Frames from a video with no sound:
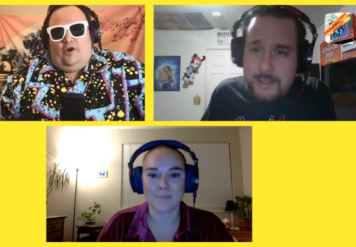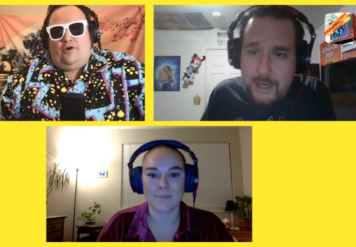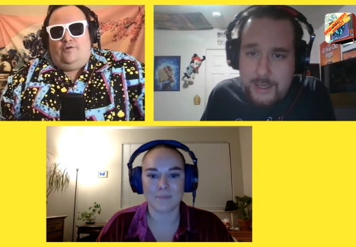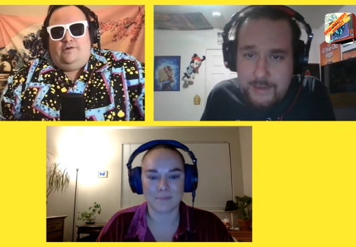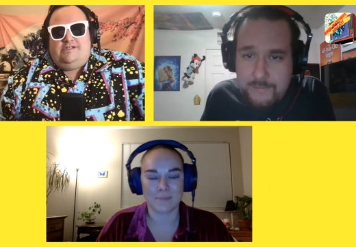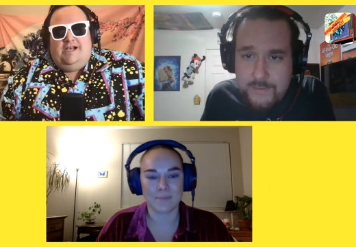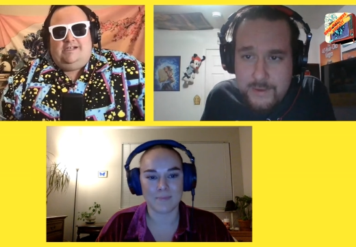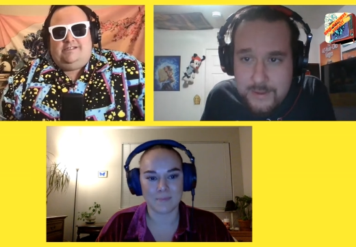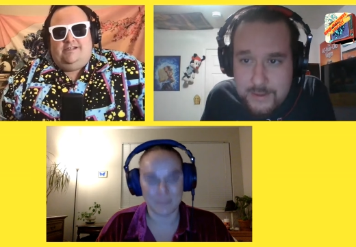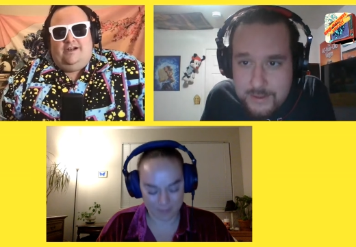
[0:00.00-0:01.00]
Speaker 1: Dark Horse
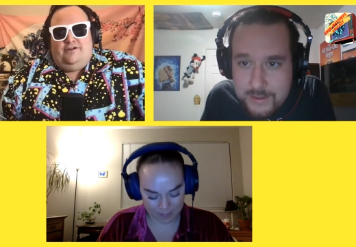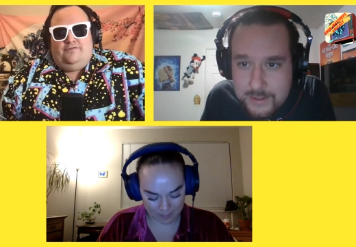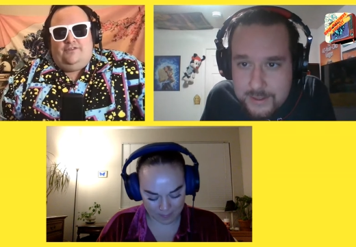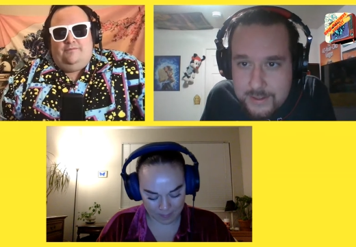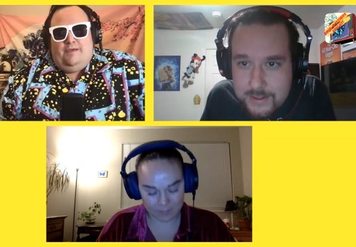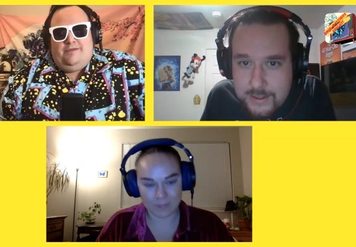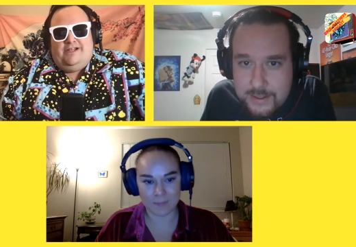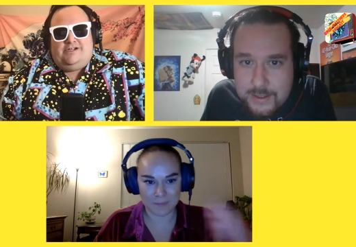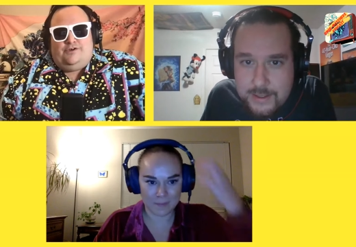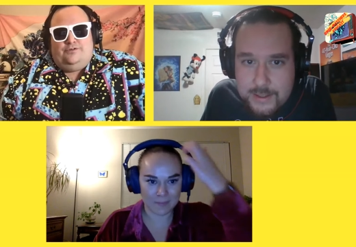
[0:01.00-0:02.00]
has it. I don't know if they maybe they
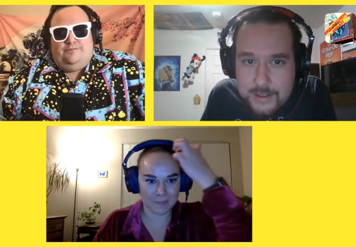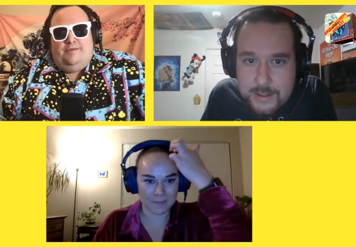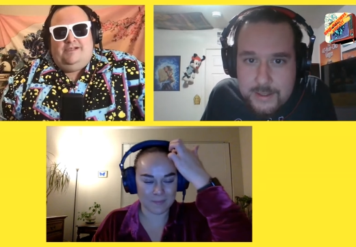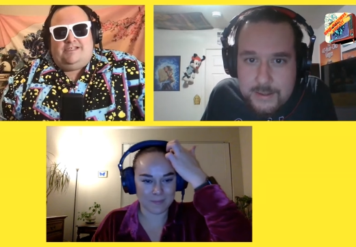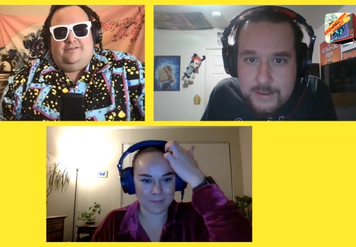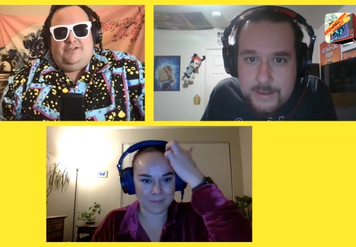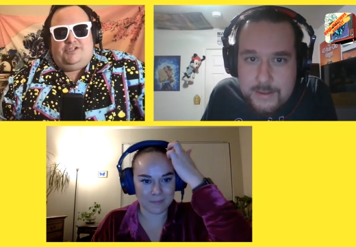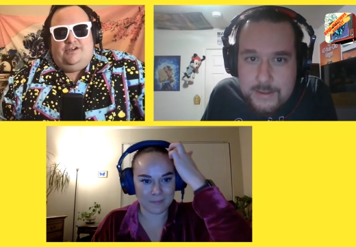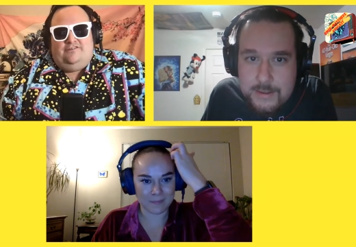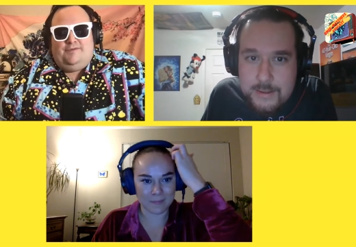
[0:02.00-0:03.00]
just hold. Maybe it's on the
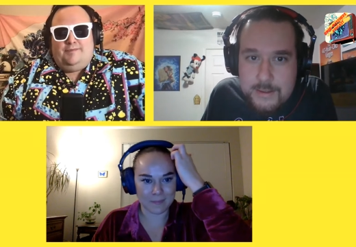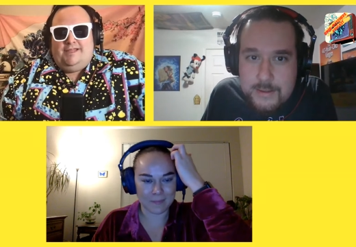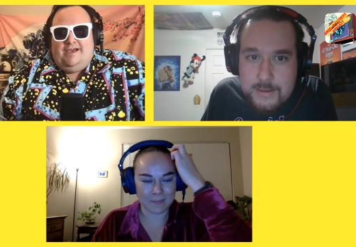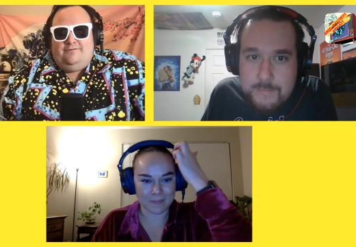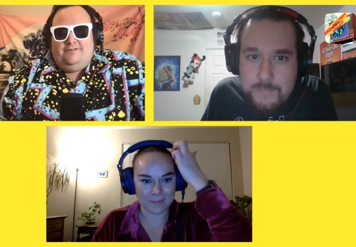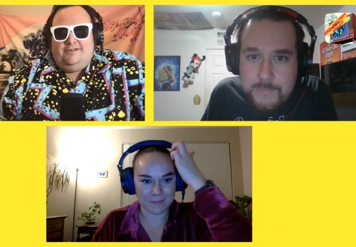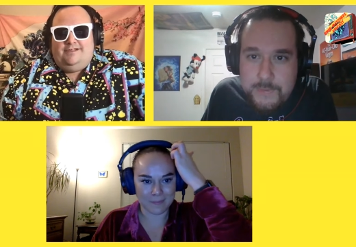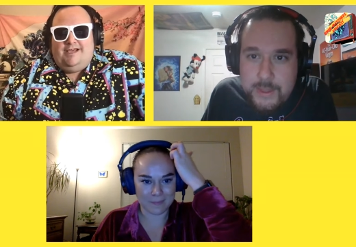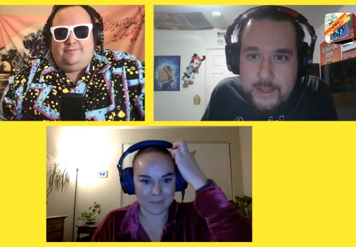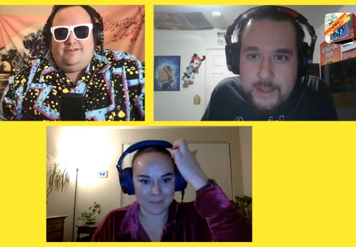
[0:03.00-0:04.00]
shelf. Maybe they haven't
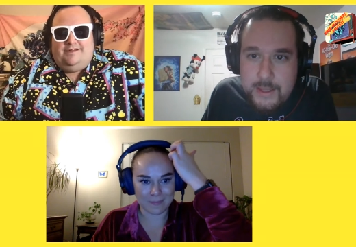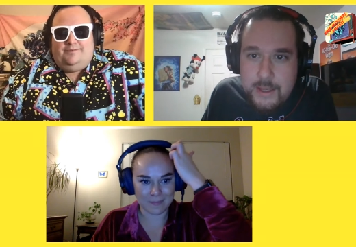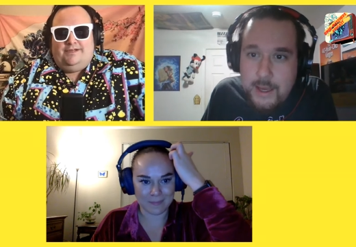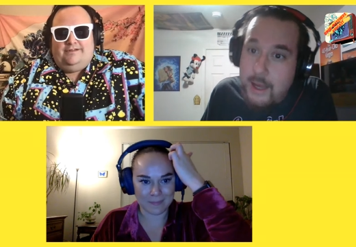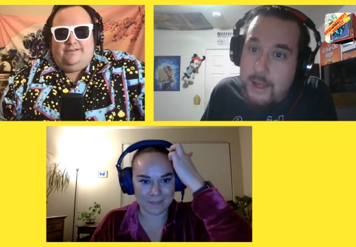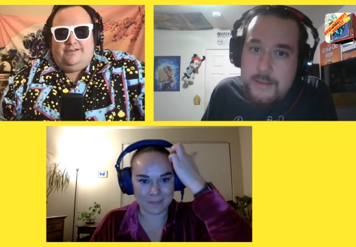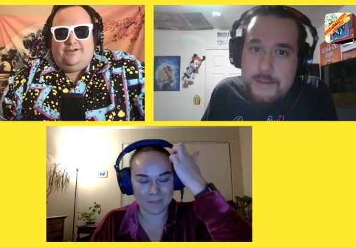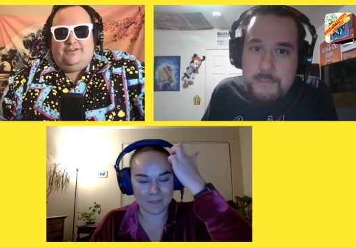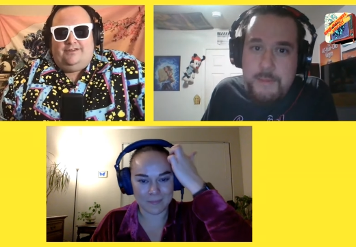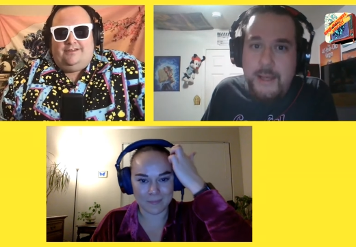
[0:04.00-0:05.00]
adapted it, but uh,
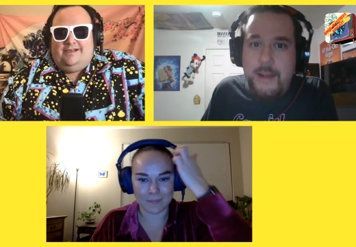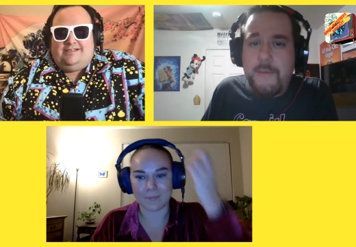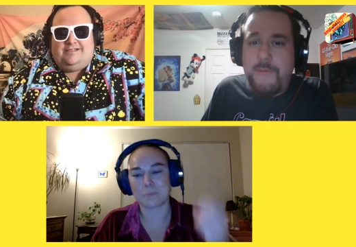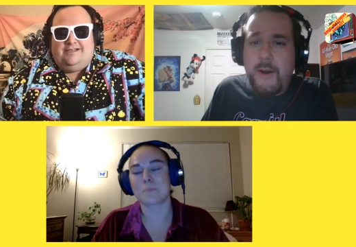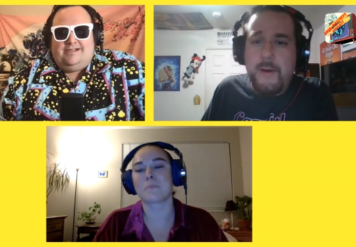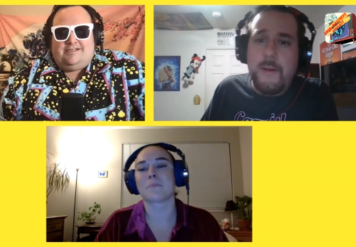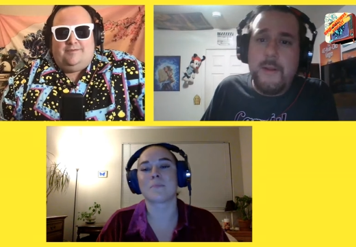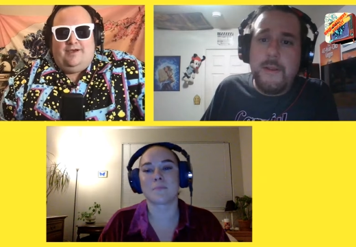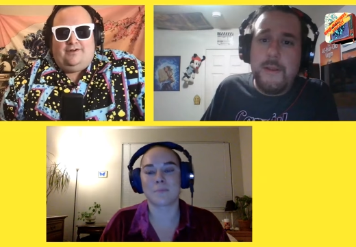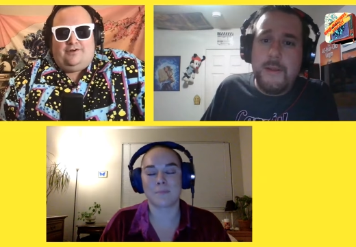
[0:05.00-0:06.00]
they're
Speaker 2: but it's linked all,
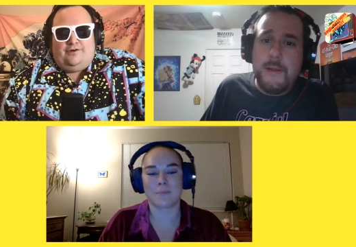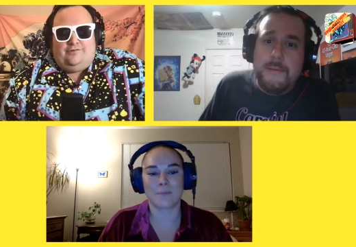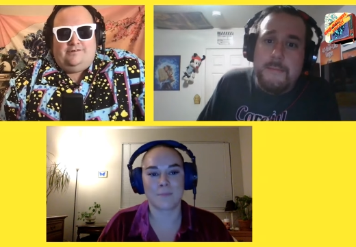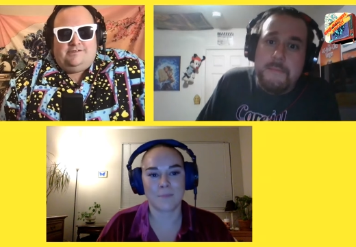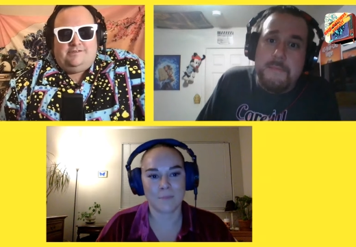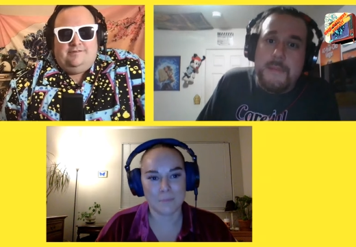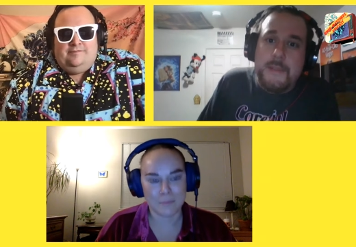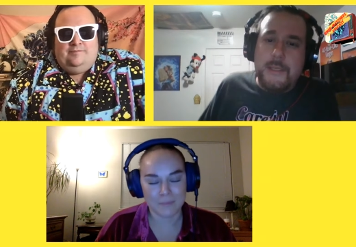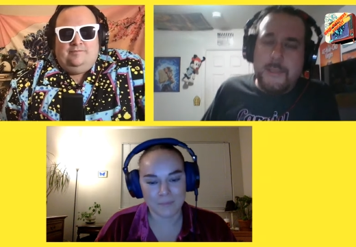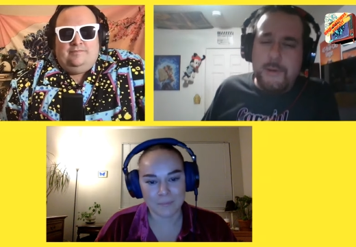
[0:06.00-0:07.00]
somehow to Dark Horse.
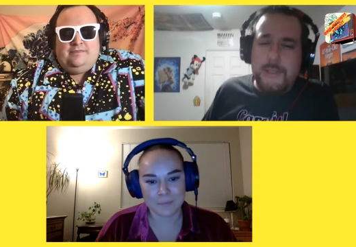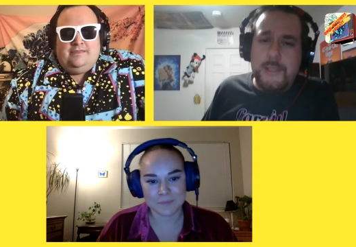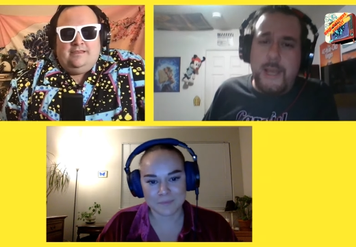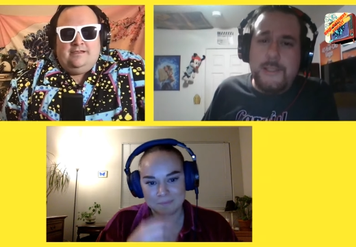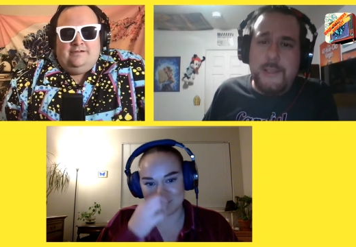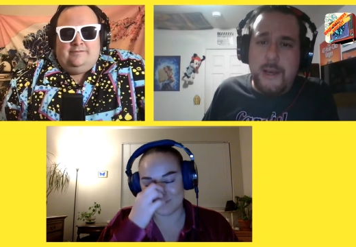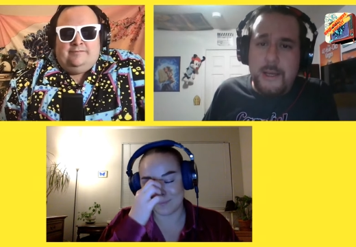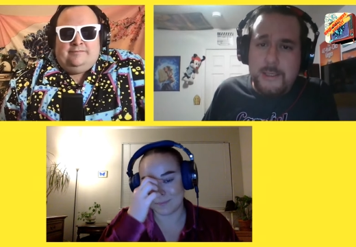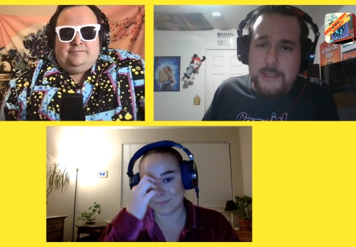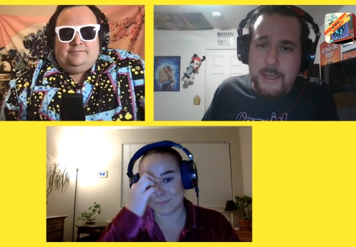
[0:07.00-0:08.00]
The sources I
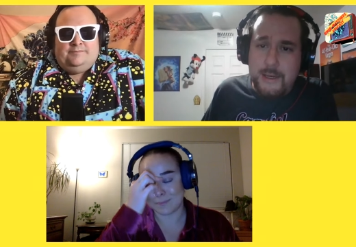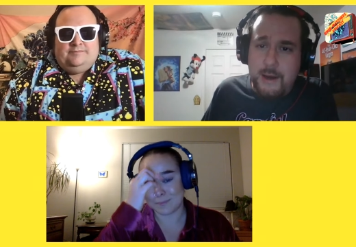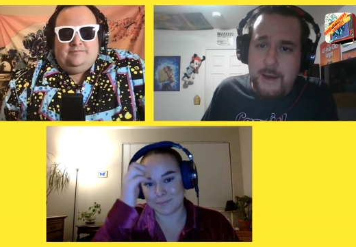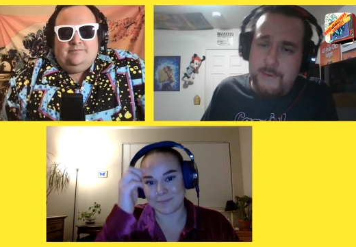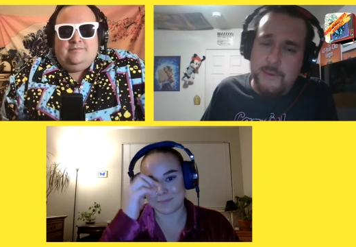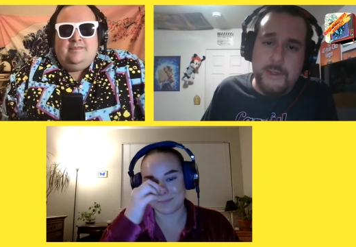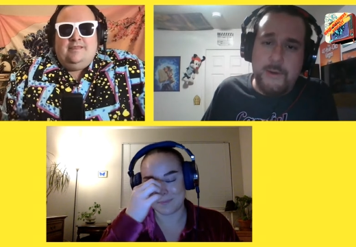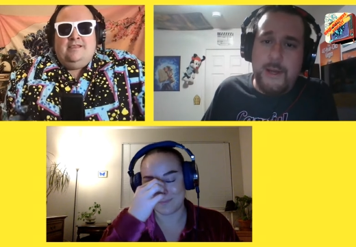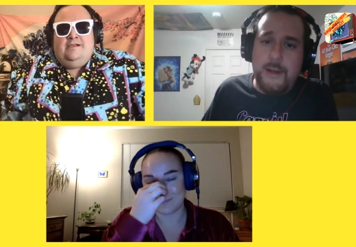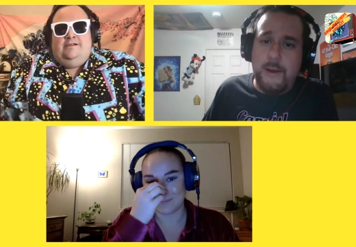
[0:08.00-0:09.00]
saw said novel,
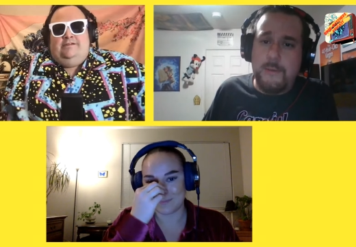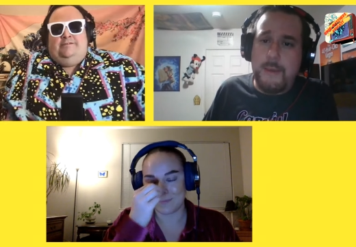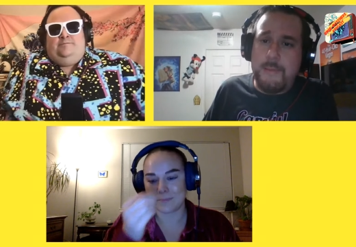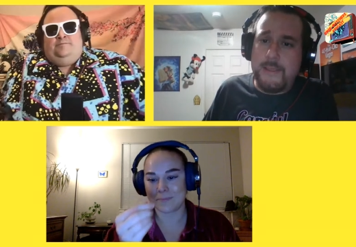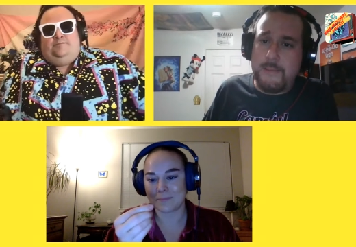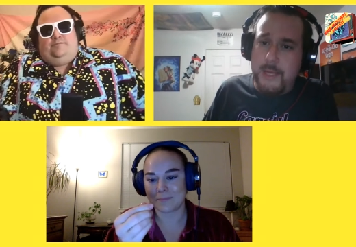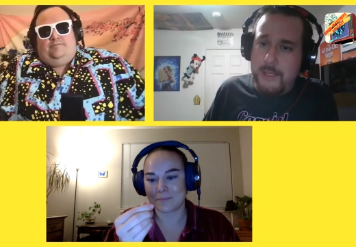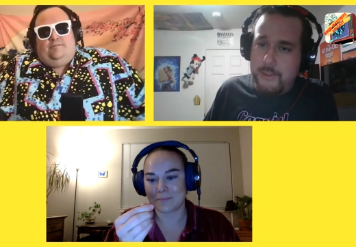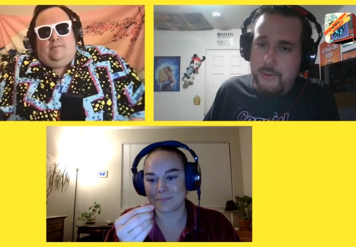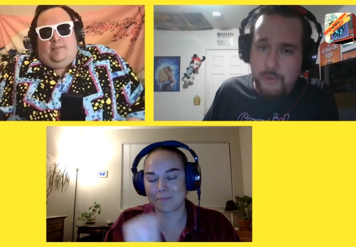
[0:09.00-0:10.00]
so I don't know. Maybe somebody
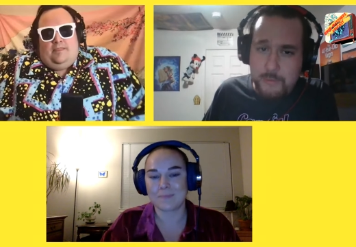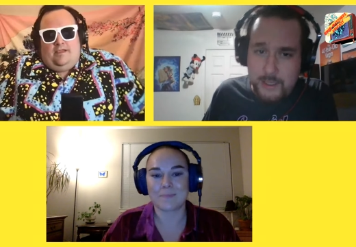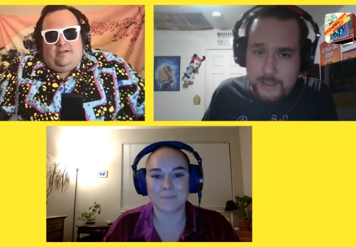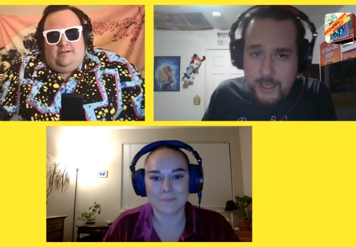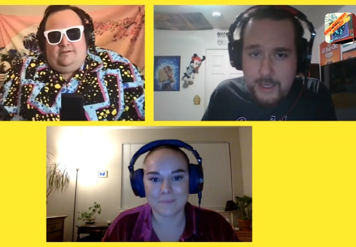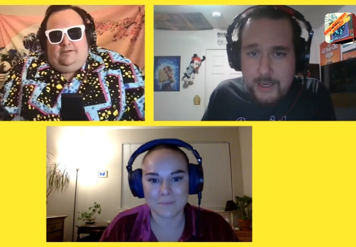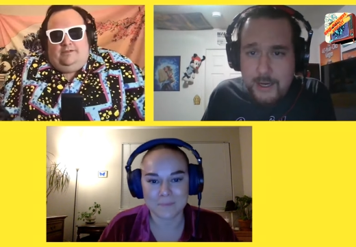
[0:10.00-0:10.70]
can school me on that.